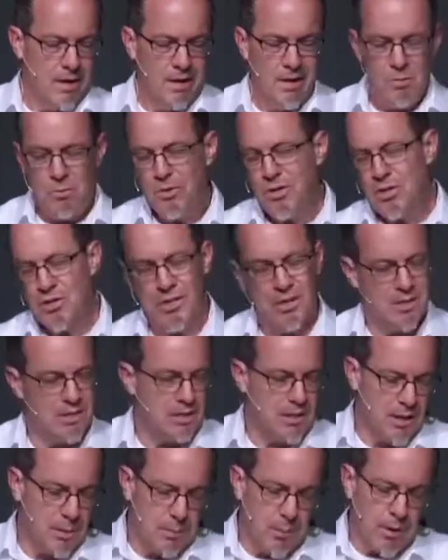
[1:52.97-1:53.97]
We're just going to
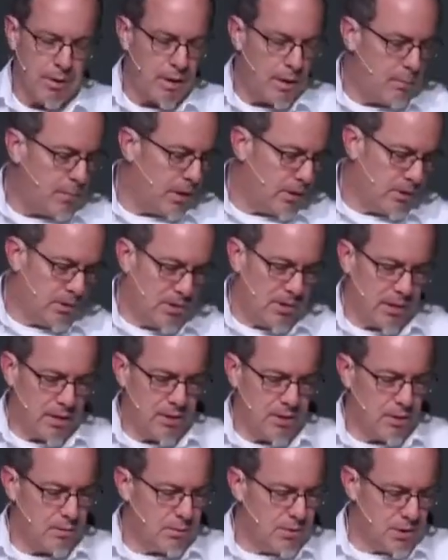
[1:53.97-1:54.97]
skip all that middle
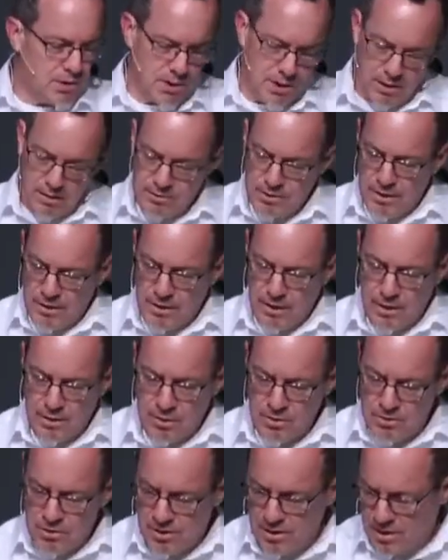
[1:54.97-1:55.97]
section. We're just going to try to get
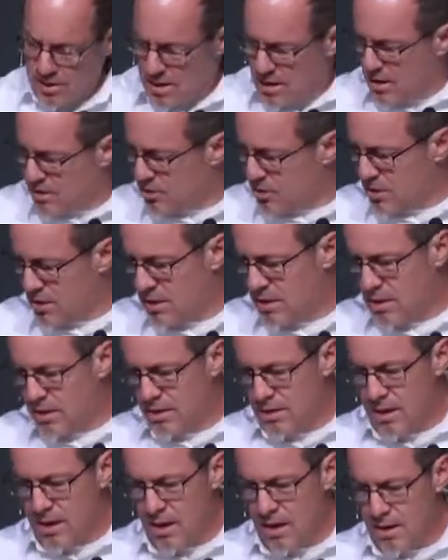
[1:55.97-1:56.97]
closer to the edge,
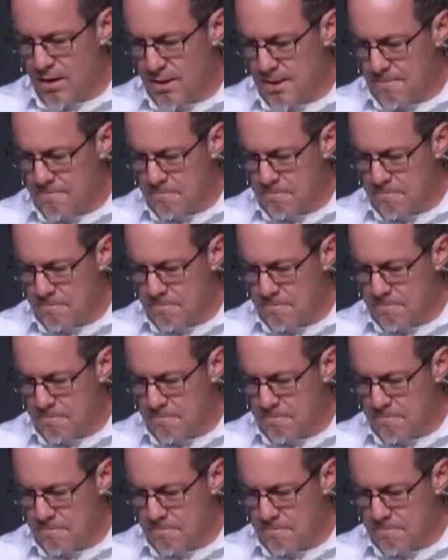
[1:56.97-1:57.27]
the end.